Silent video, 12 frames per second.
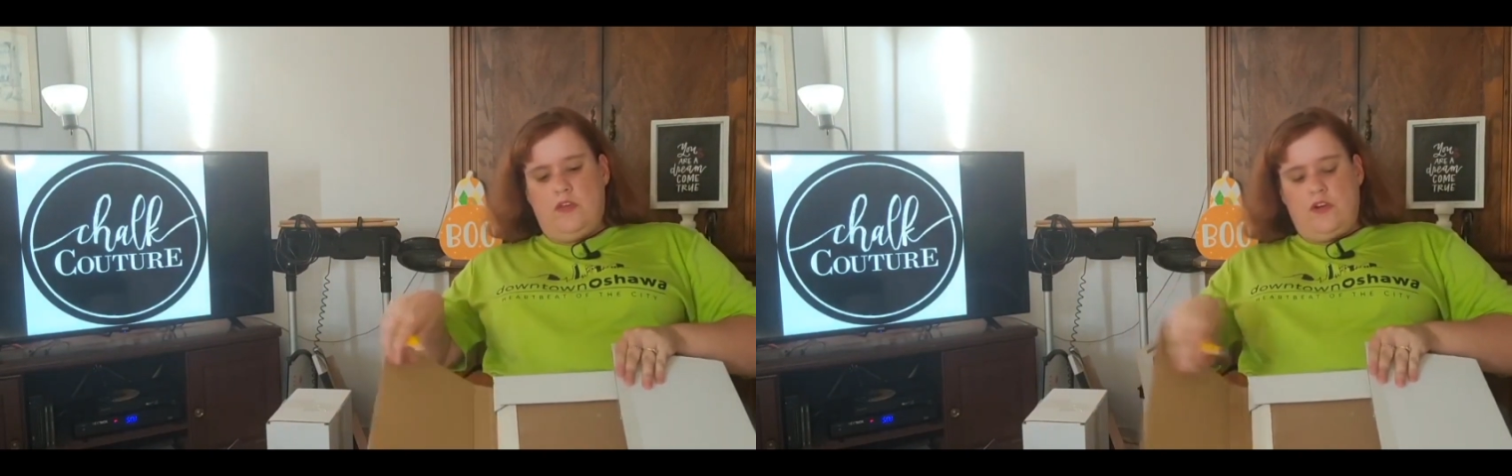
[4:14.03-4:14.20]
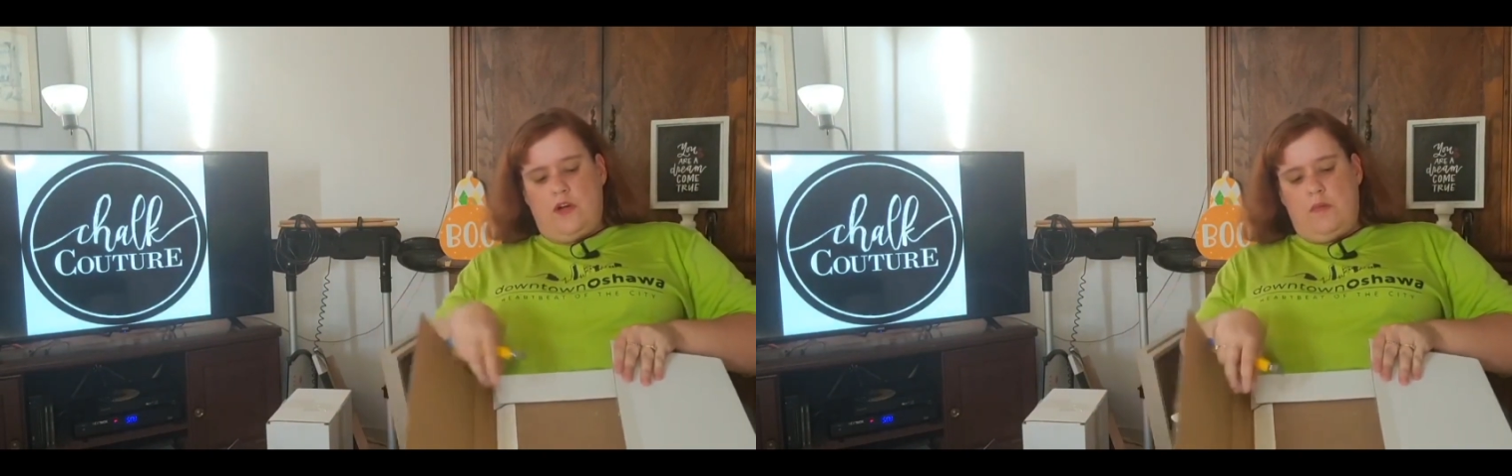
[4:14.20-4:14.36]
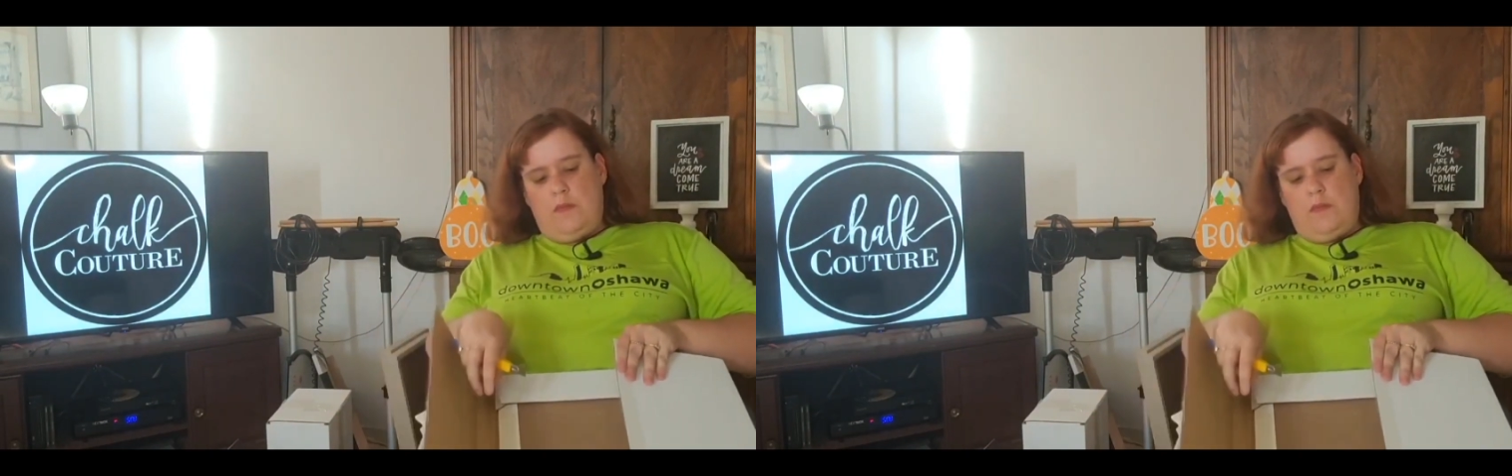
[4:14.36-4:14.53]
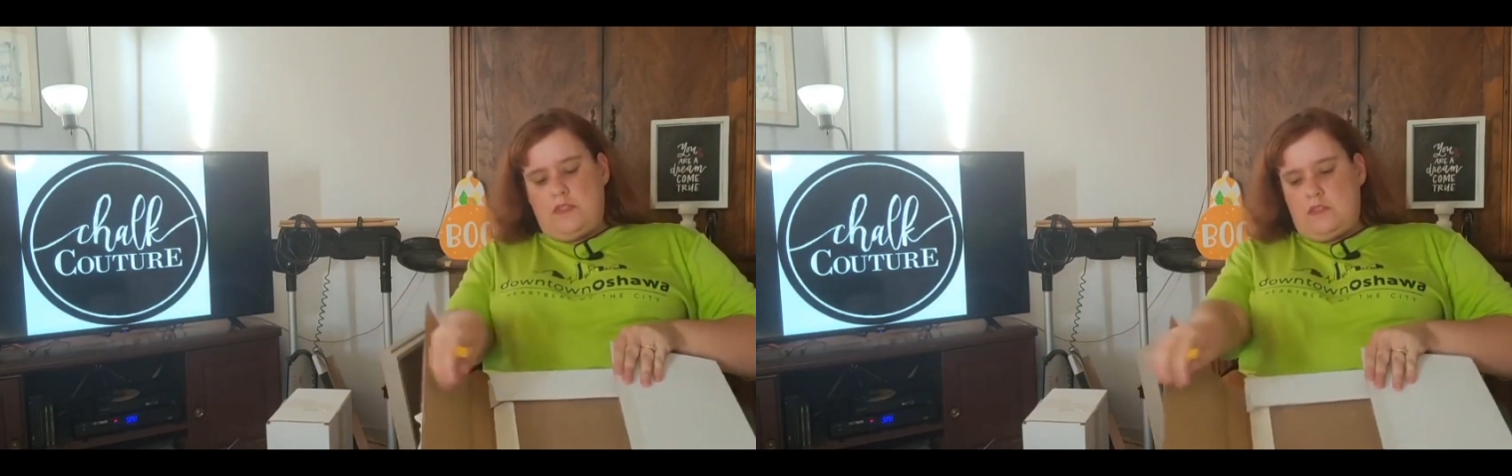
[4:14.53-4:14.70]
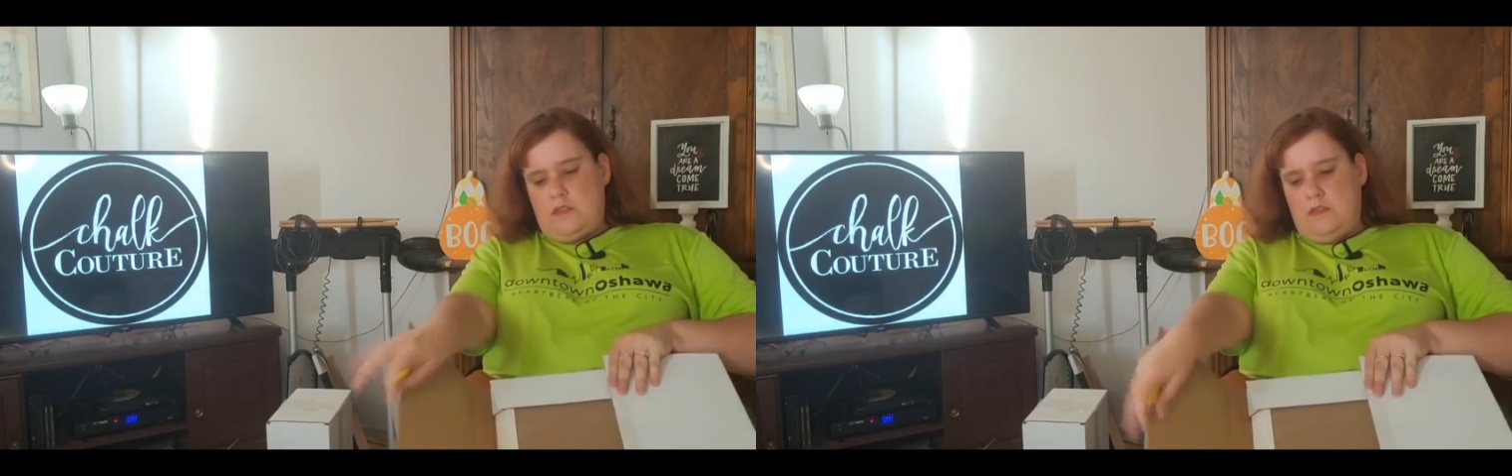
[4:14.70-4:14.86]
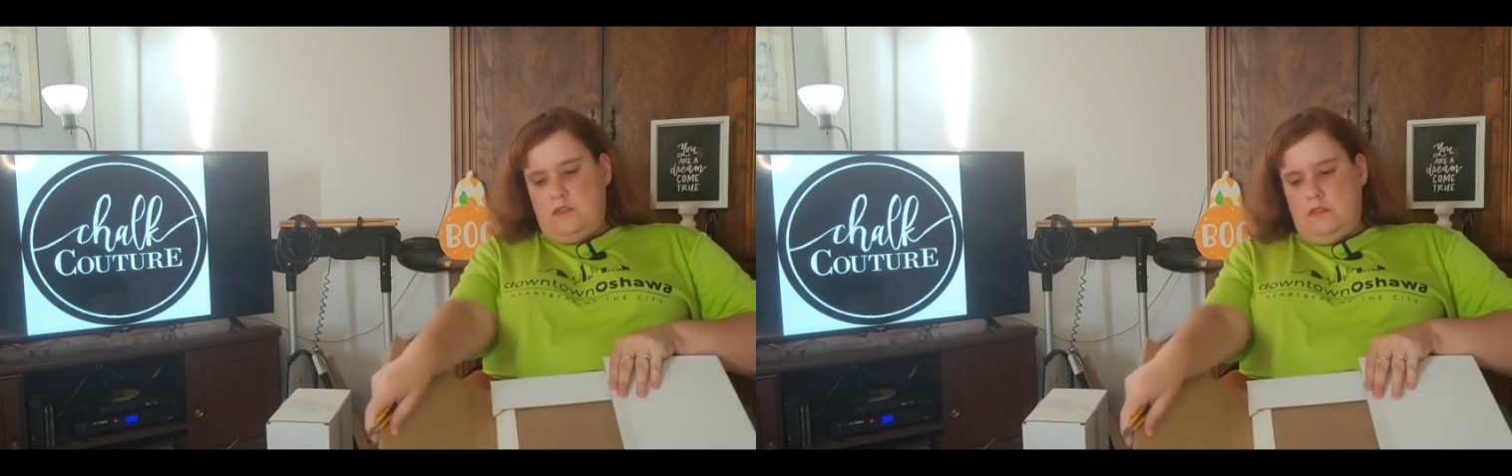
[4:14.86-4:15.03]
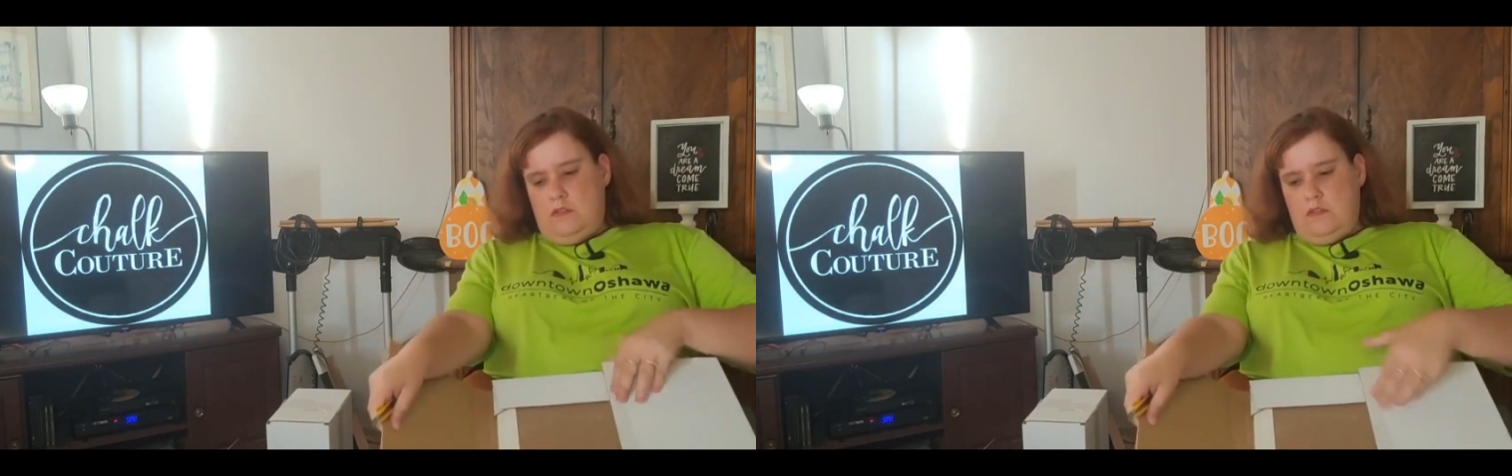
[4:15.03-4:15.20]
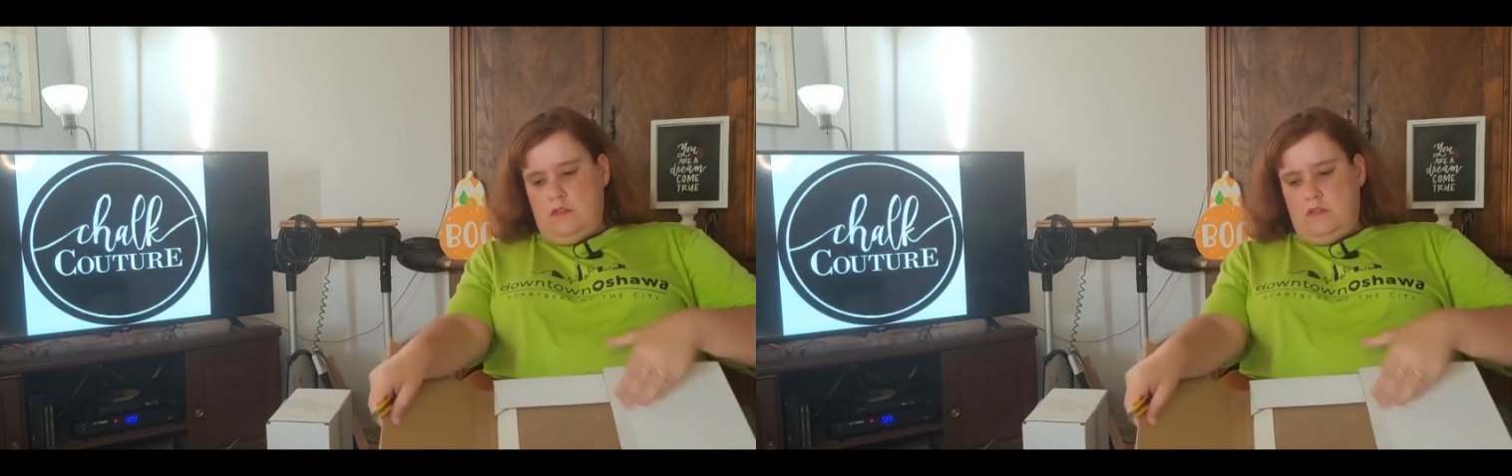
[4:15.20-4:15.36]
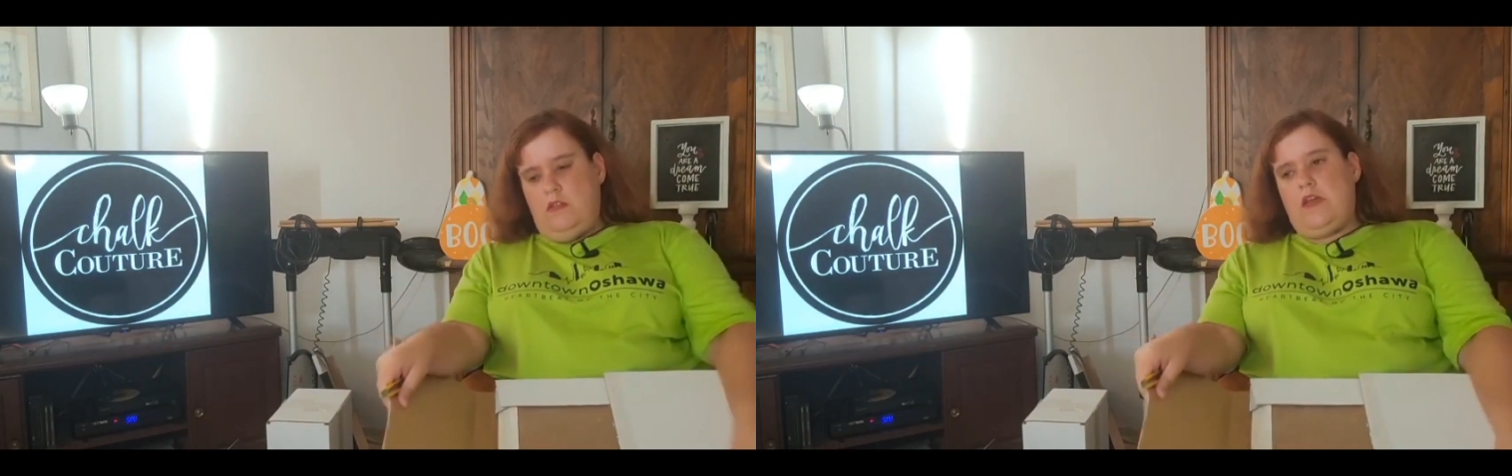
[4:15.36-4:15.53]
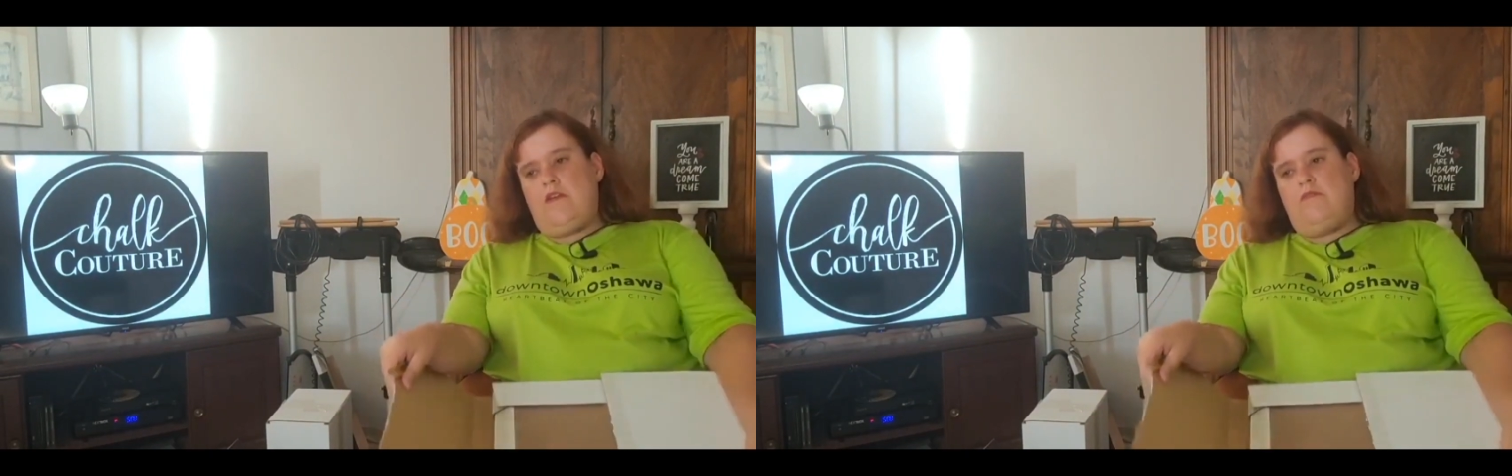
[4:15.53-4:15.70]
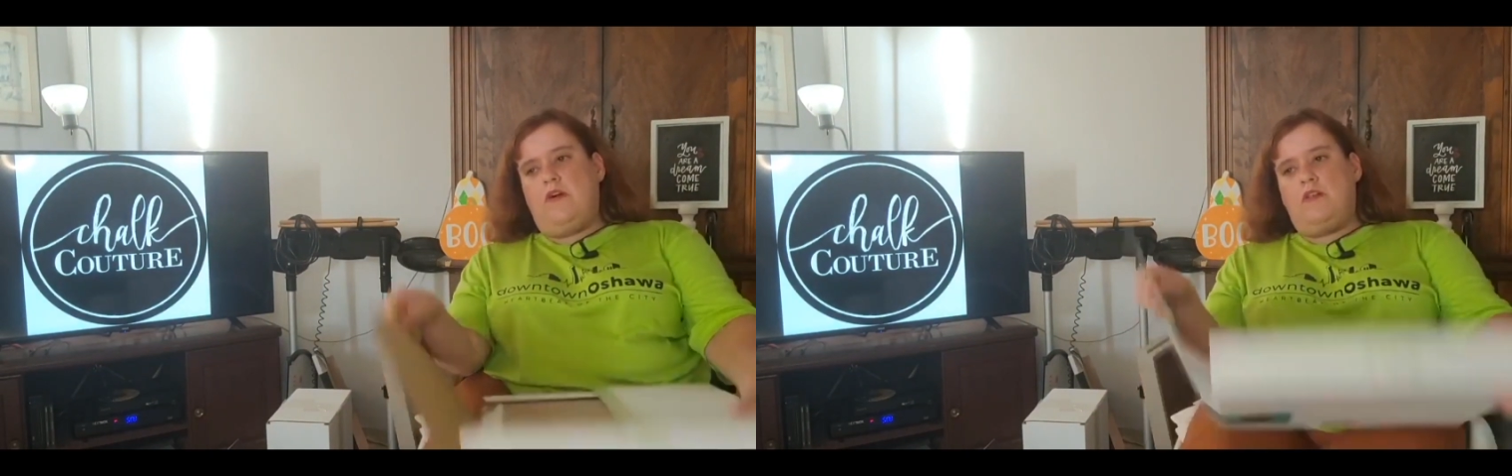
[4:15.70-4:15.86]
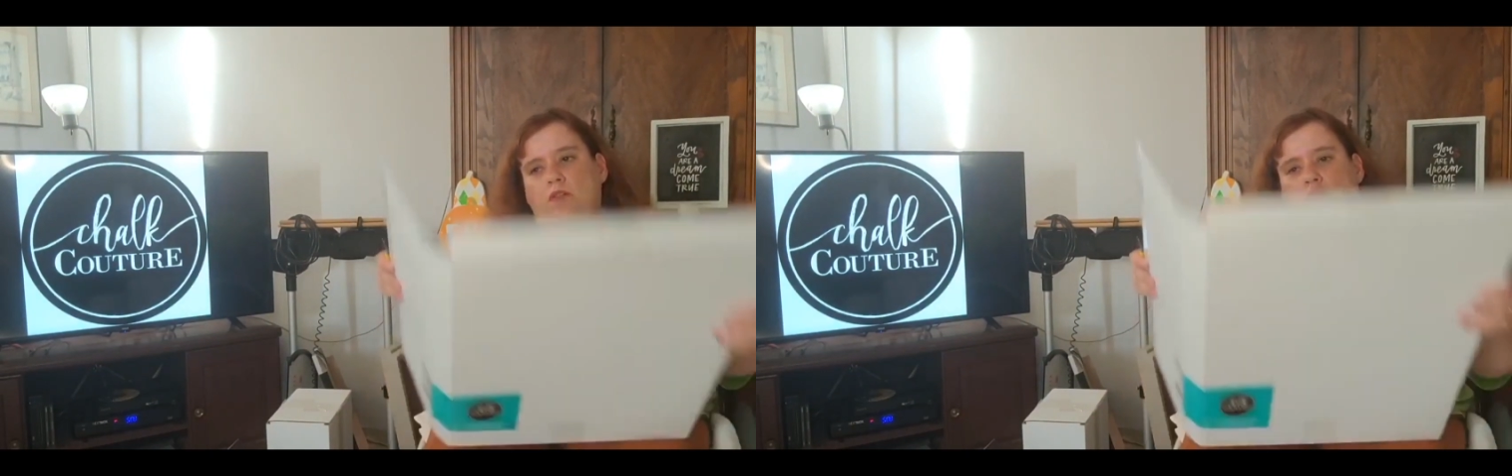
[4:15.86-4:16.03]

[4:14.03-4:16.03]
comments, like and follow the